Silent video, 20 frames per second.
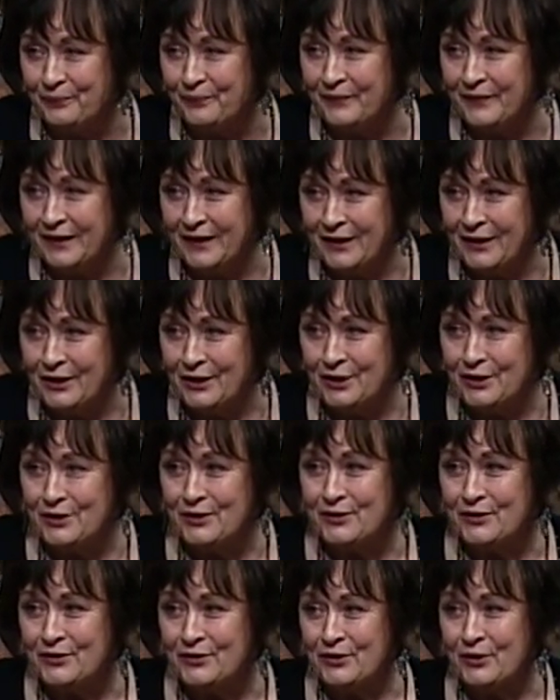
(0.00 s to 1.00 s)
Mm-hmm.
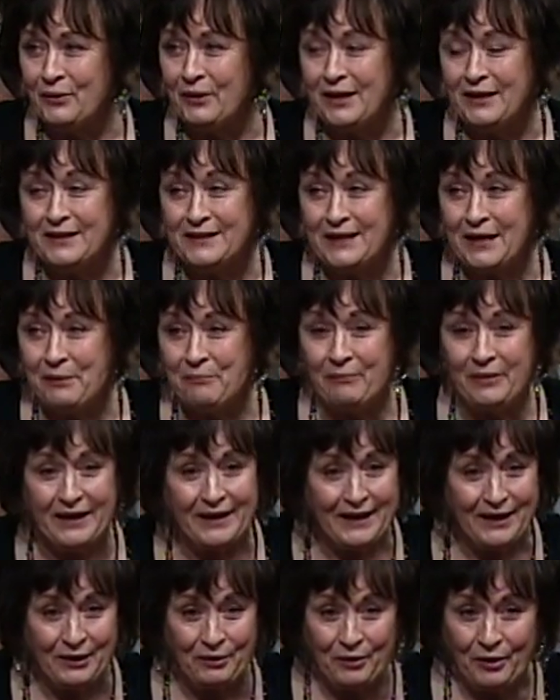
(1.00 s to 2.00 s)
So I say
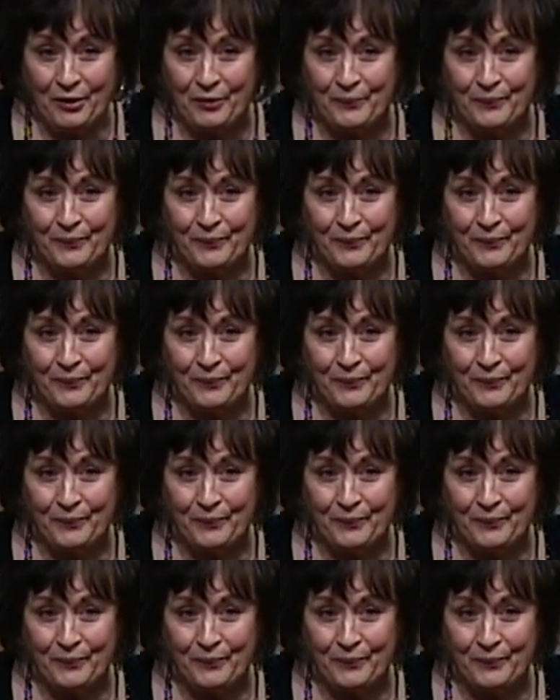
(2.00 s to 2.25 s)
be,